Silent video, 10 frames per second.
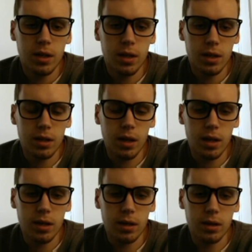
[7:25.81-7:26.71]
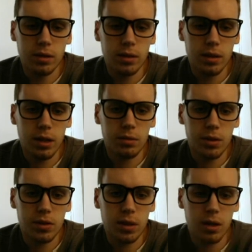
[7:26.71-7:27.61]
in an
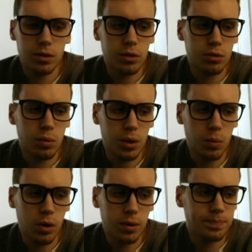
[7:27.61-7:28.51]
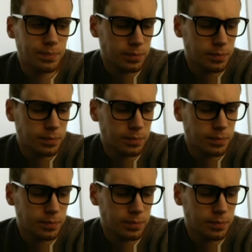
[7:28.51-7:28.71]
increase there to 21